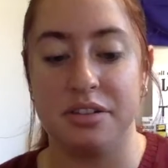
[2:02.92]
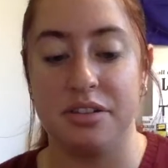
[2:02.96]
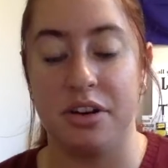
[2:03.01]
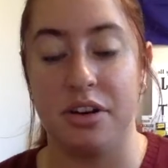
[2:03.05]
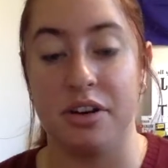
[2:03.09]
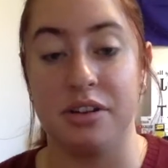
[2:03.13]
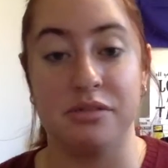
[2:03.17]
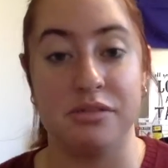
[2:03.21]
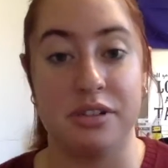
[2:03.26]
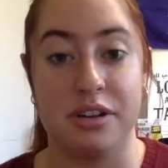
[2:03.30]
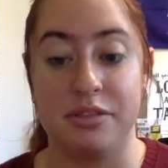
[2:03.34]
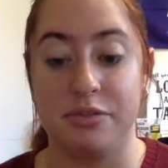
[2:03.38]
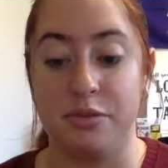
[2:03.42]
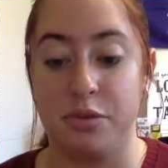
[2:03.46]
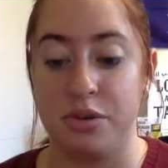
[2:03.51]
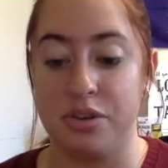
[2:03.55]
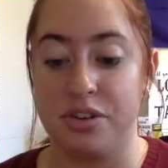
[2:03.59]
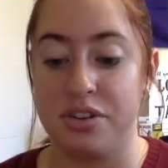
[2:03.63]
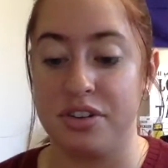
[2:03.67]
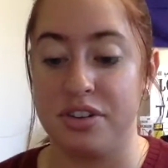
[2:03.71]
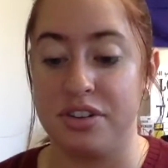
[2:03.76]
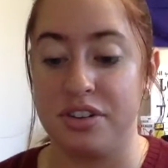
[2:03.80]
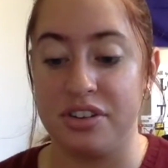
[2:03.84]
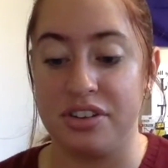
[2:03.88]
Tarte
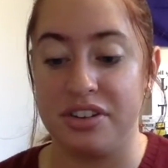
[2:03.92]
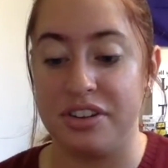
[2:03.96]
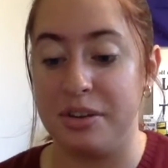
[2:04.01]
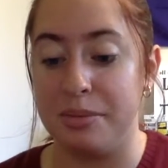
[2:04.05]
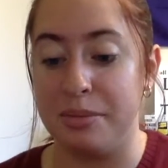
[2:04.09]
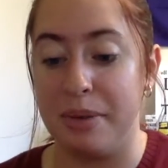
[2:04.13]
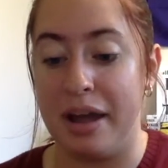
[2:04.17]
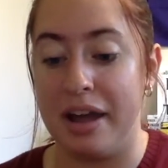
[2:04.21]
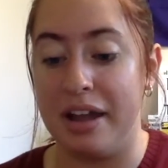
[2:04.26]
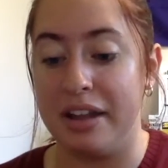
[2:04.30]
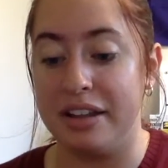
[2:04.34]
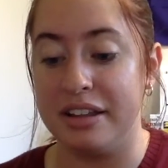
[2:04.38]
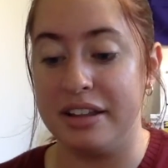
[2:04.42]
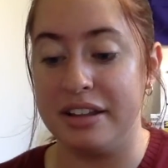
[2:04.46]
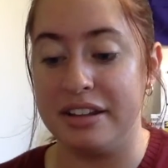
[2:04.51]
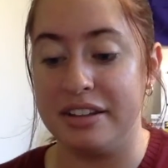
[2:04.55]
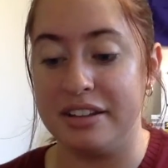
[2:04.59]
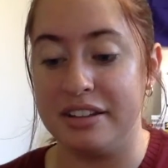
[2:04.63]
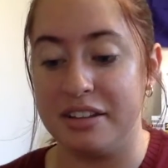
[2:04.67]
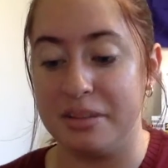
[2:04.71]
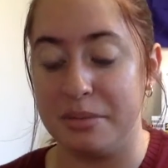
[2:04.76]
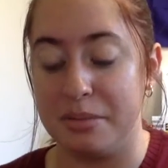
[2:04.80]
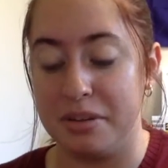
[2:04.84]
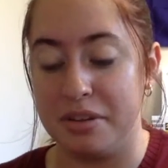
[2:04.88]
Rainforest of the Sea palette.
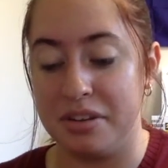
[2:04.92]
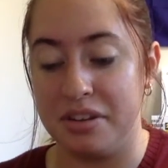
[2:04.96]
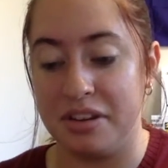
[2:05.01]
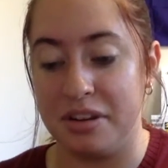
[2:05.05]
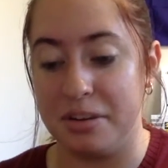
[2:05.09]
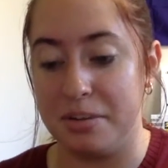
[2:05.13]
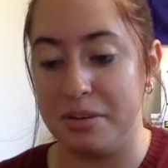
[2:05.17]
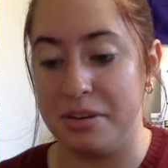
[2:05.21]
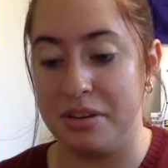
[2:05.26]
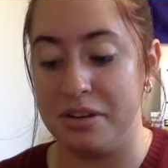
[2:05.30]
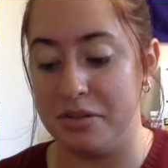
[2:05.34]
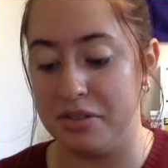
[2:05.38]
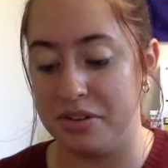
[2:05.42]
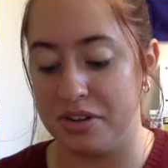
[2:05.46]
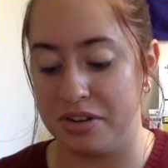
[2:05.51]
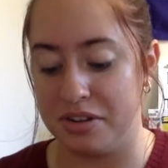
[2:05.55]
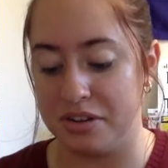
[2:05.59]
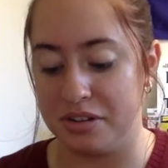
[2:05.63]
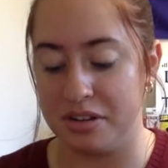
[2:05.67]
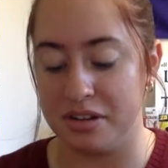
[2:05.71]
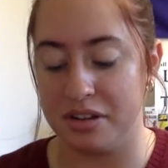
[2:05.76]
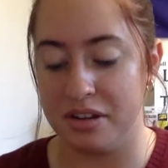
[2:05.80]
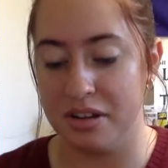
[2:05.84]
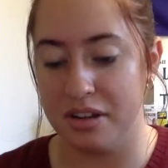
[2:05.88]
It's the mirror that I've been
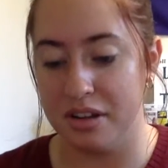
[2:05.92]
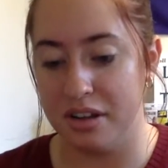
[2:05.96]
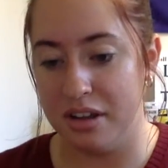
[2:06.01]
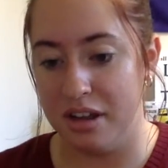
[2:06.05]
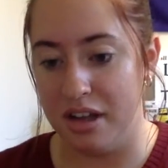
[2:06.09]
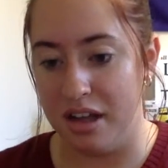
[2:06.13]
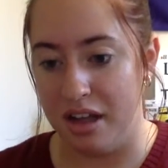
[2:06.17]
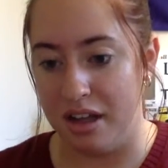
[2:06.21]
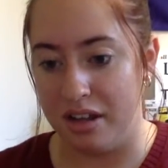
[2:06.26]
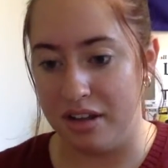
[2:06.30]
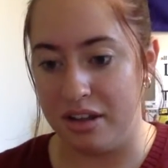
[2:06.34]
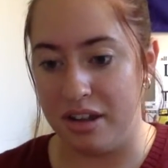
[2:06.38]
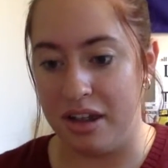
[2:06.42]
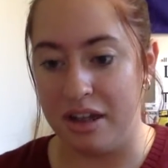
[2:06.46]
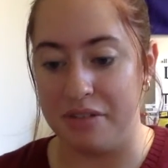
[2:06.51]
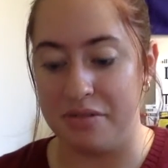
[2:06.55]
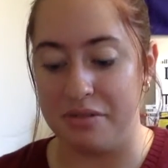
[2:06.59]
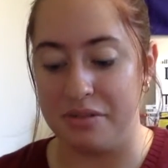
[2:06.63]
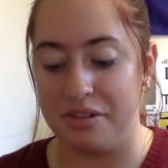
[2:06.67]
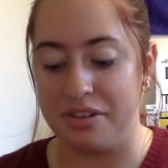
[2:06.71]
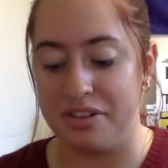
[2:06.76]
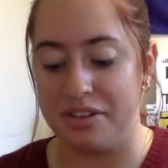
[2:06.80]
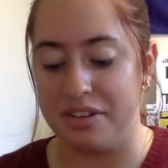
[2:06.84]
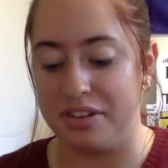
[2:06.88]
using a lot
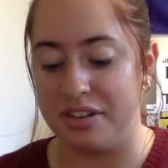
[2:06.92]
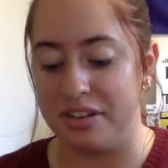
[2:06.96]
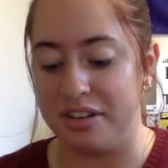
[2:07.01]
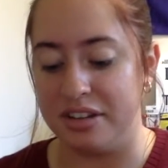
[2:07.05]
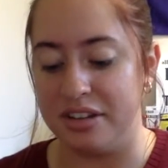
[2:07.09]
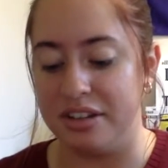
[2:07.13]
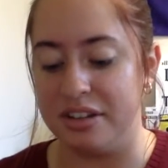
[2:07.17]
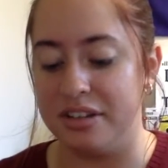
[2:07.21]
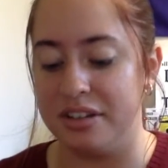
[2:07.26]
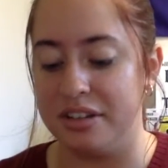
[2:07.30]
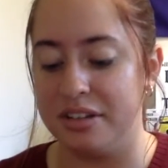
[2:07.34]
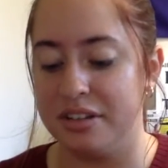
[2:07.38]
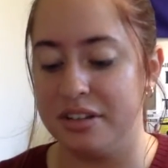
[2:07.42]
recently.